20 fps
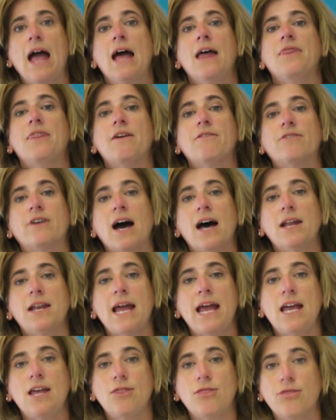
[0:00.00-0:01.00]
They've got
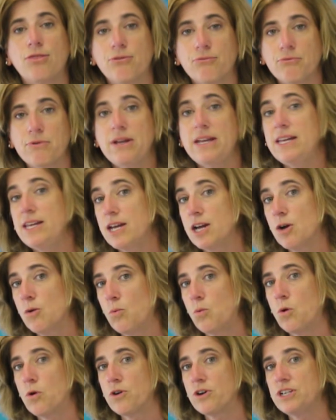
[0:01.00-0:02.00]
a three year
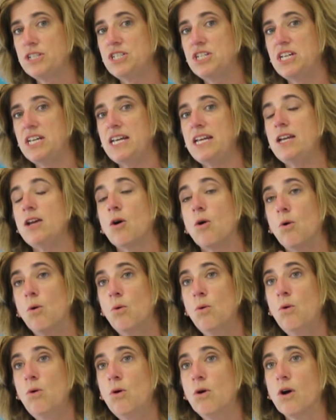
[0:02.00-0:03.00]
warranty,
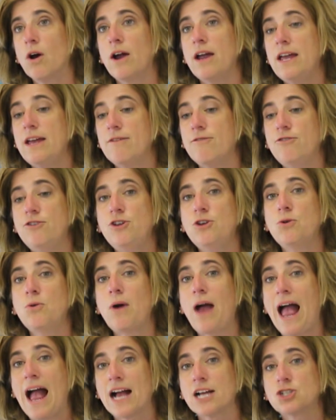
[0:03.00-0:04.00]
or if
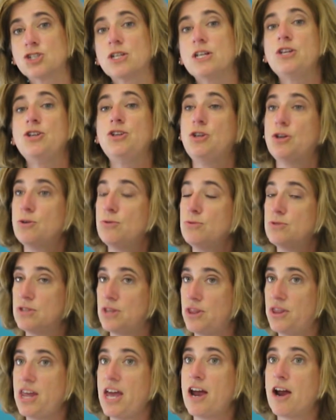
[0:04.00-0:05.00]
you actually use
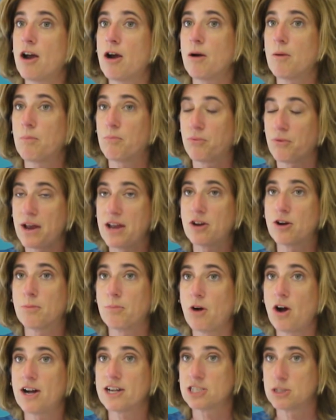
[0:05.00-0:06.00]
their breaker
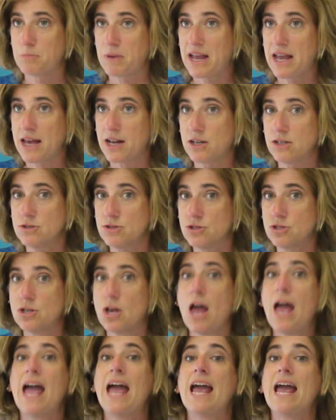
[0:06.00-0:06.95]
box panels,